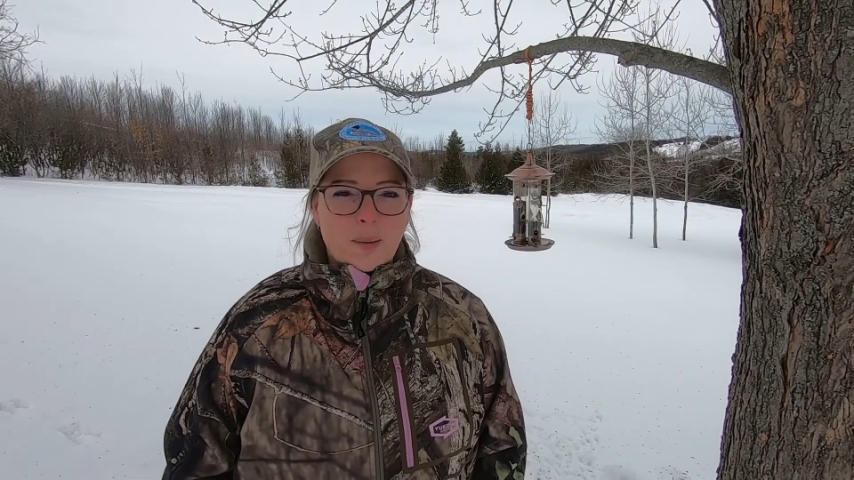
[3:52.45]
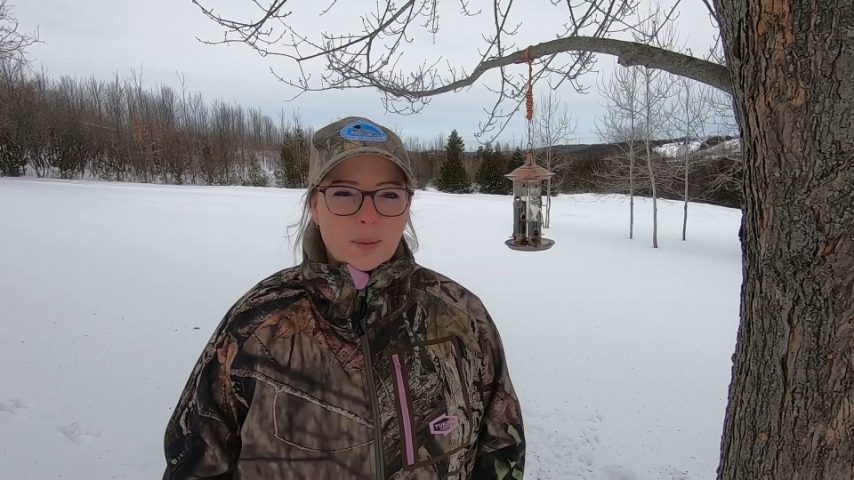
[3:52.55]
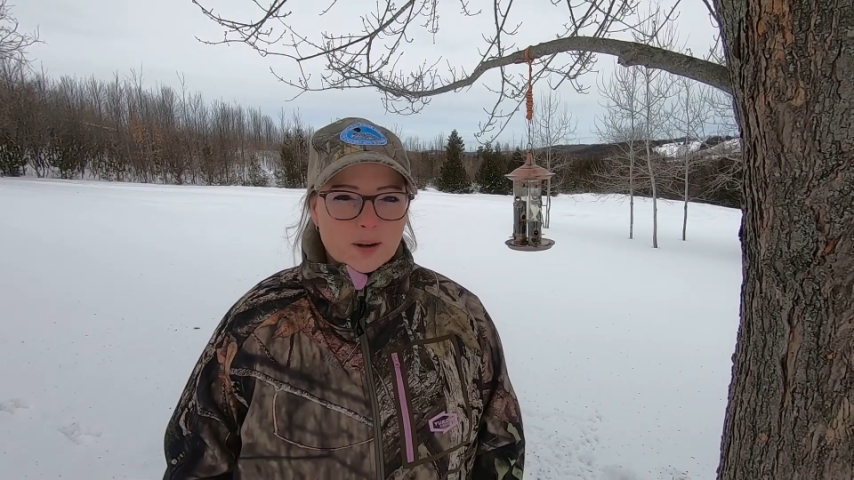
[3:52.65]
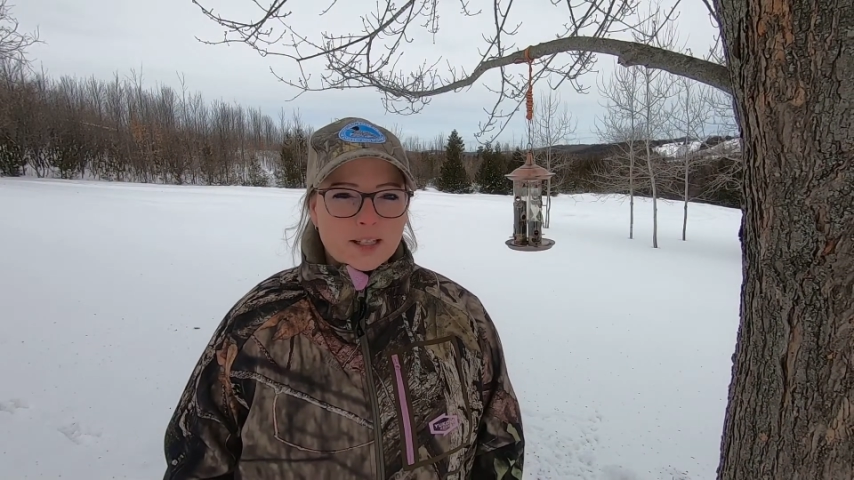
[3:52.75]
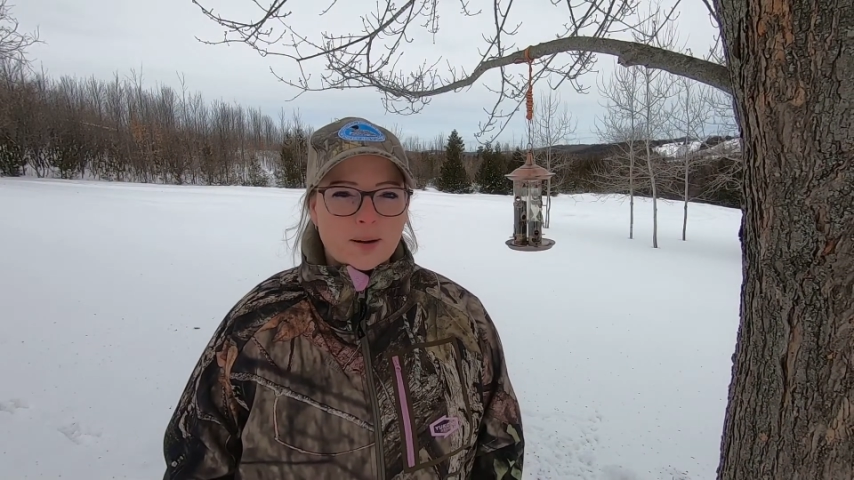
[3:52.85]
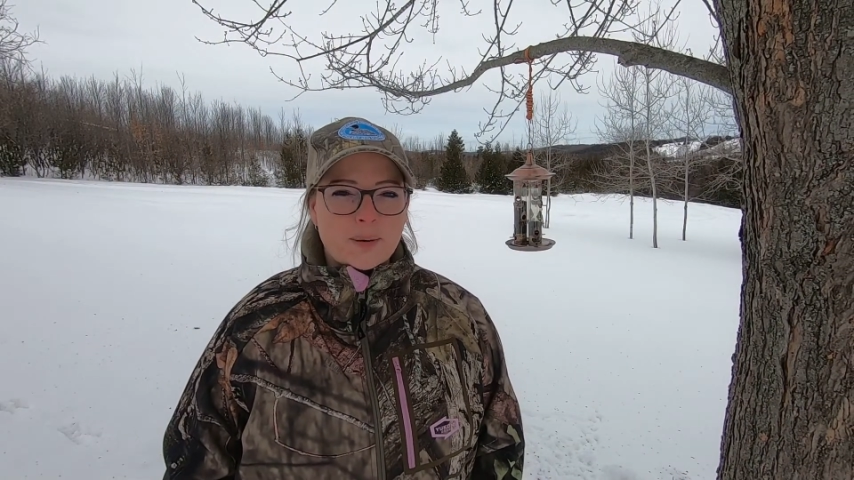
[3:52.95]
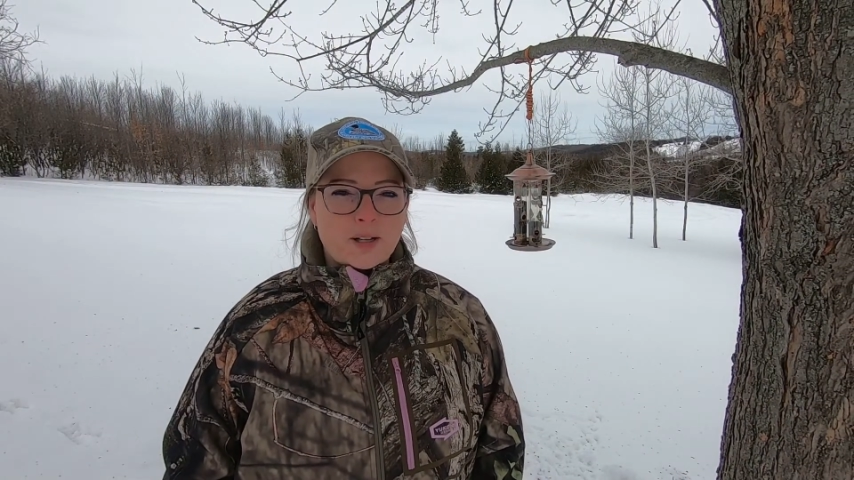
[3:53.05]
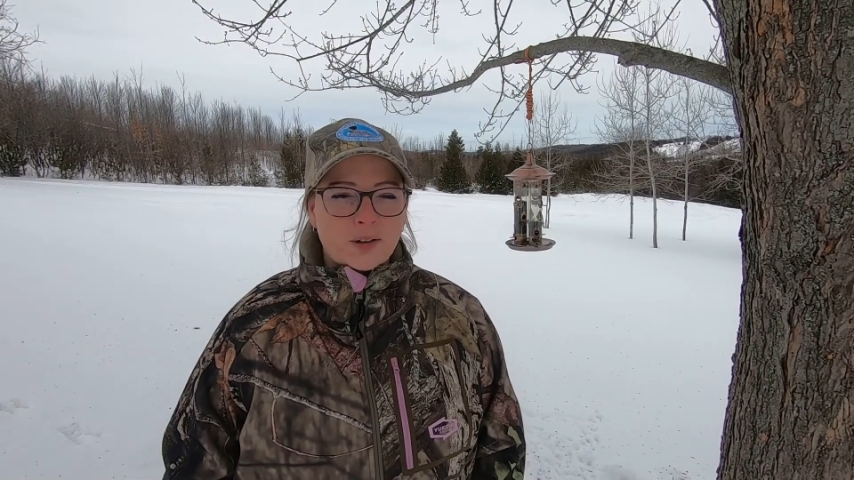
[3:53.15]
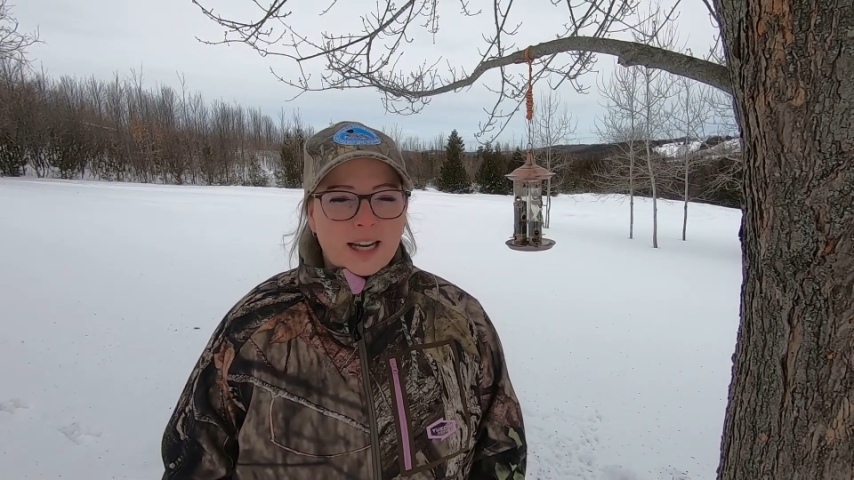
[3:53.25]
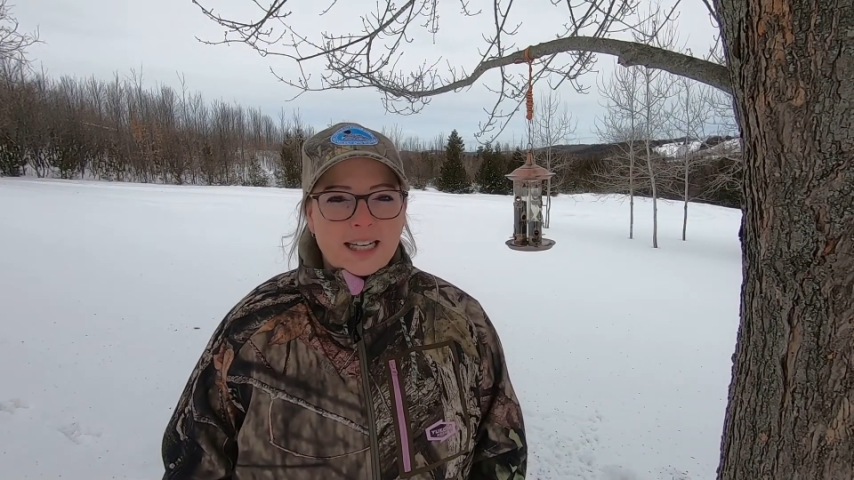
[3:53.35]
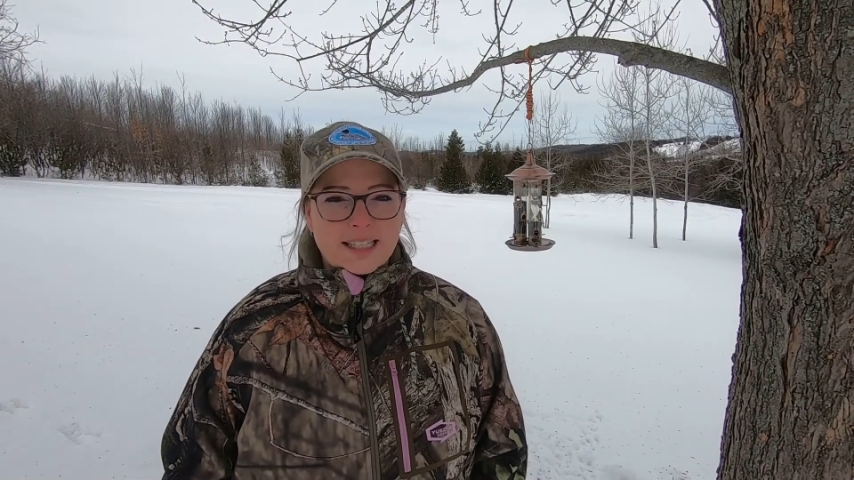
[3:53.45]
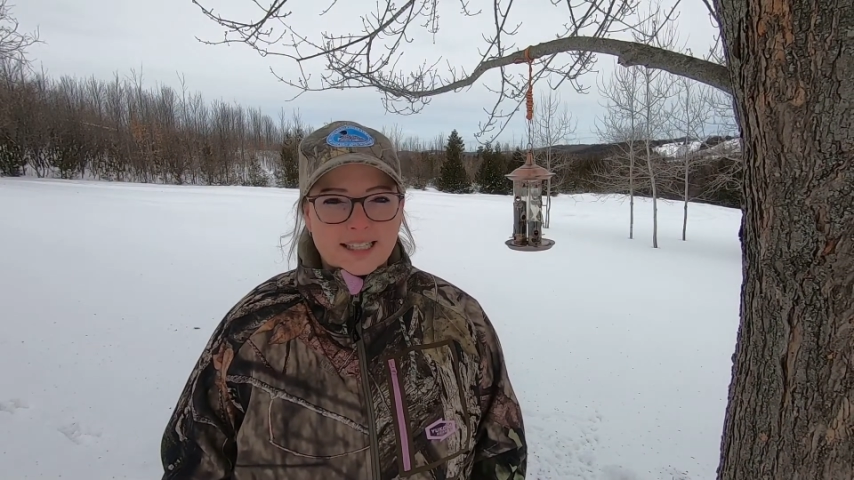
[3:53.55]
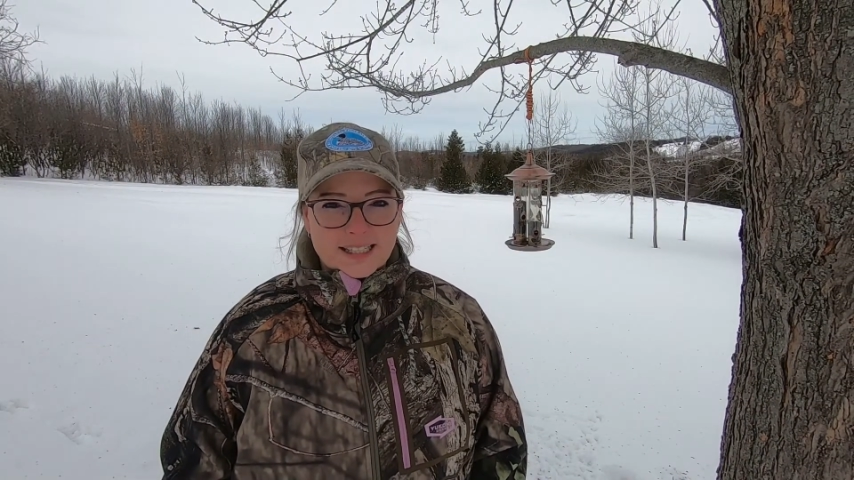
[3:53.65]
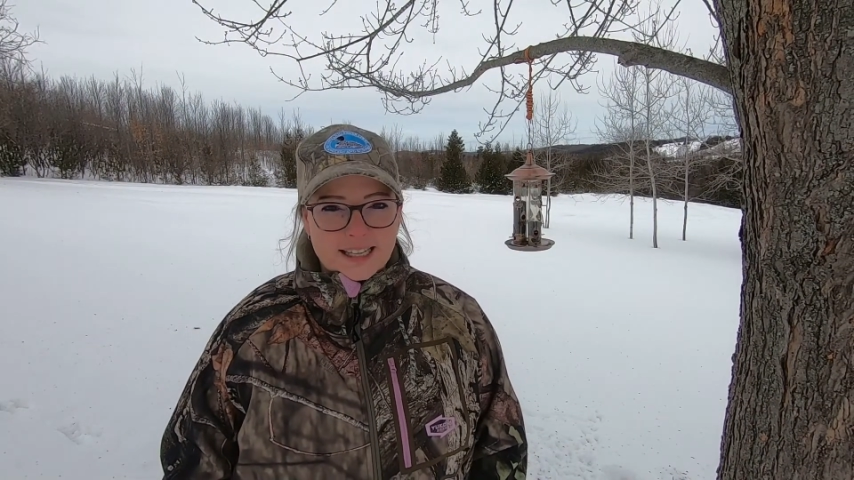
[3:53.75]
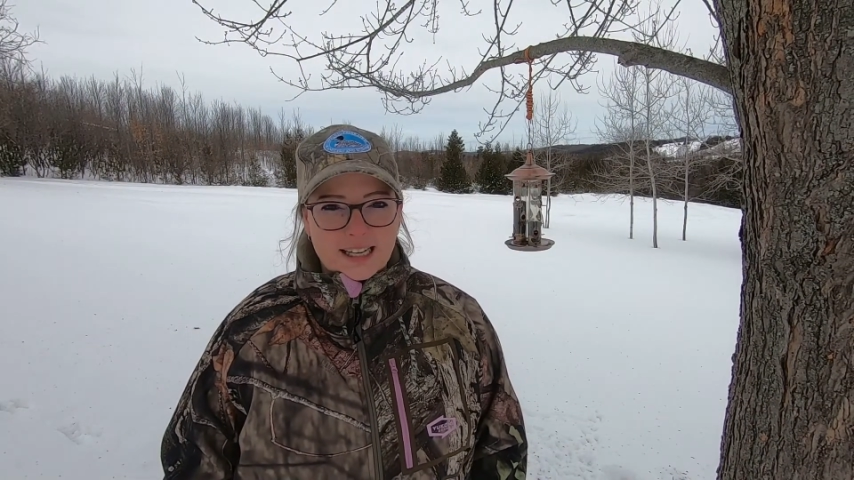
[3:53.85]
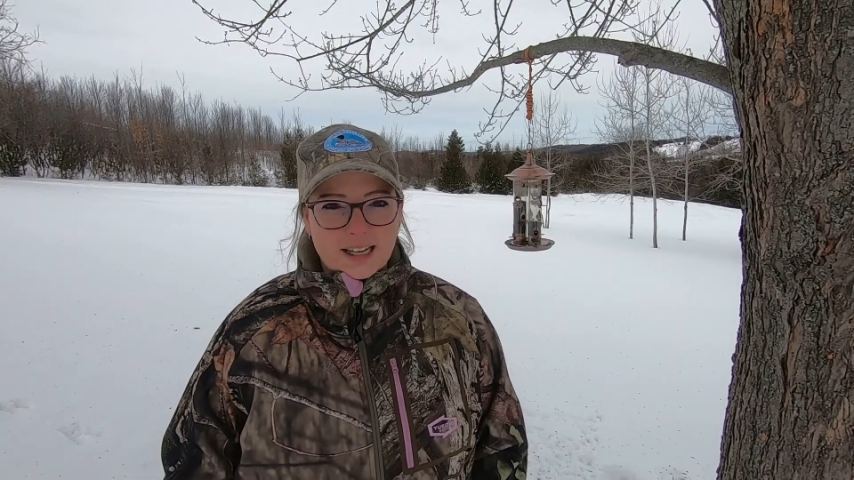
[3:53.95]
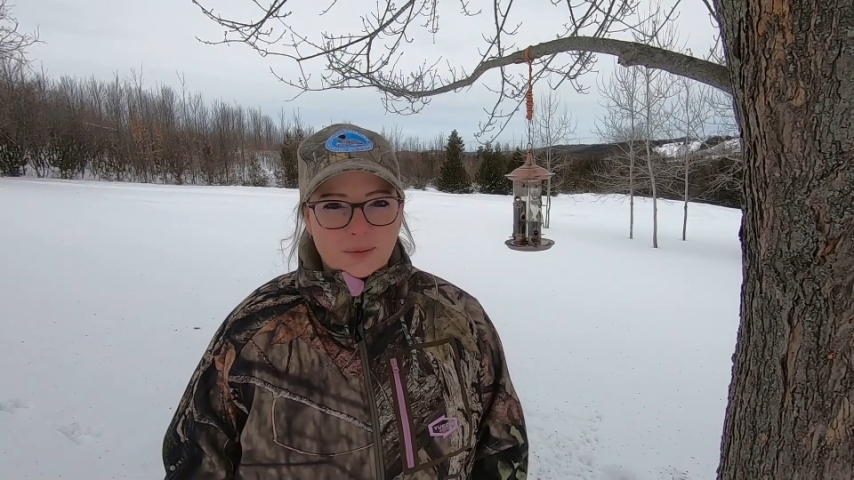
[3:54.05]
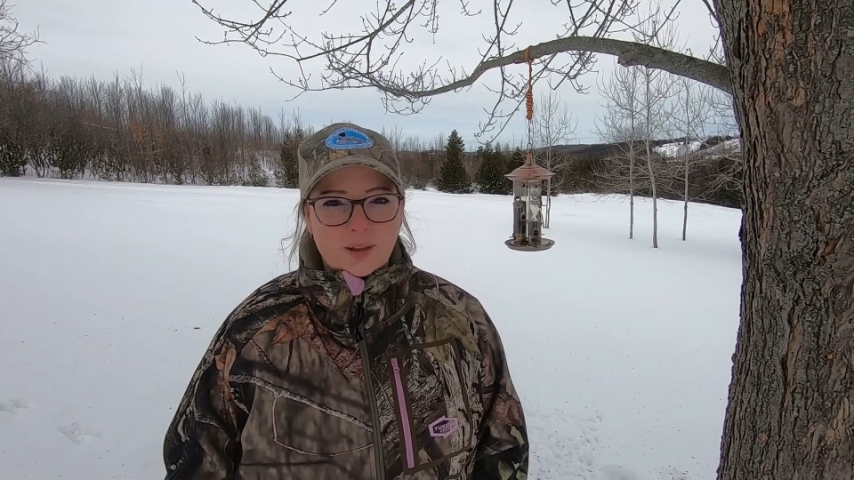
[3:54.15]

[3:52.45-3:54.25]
Birds can be tricky to see